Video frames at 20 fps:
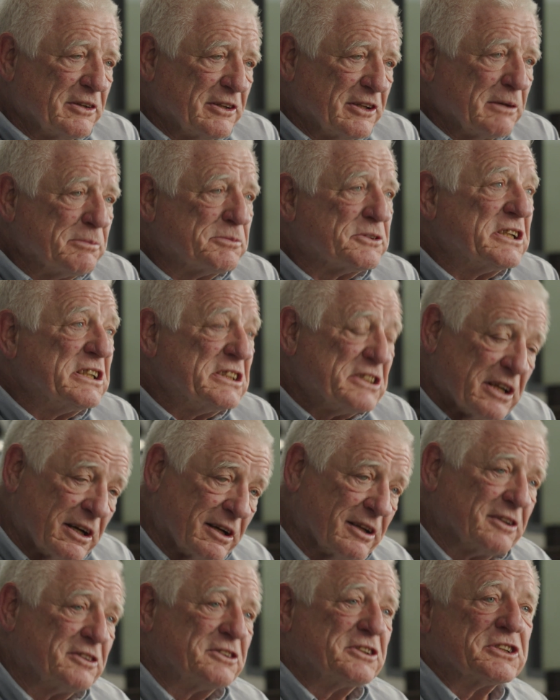Deep Sea
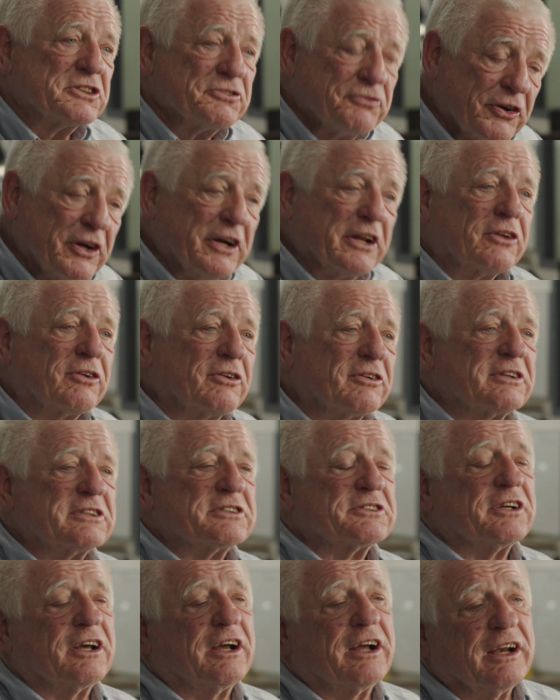Challenger's vertical
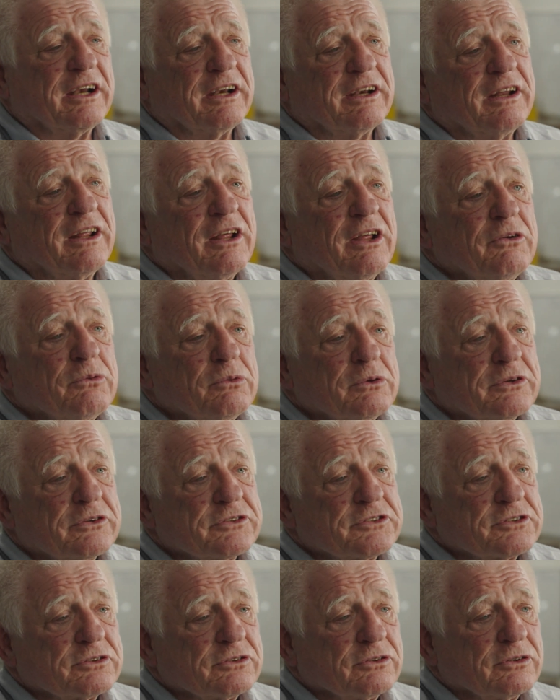design was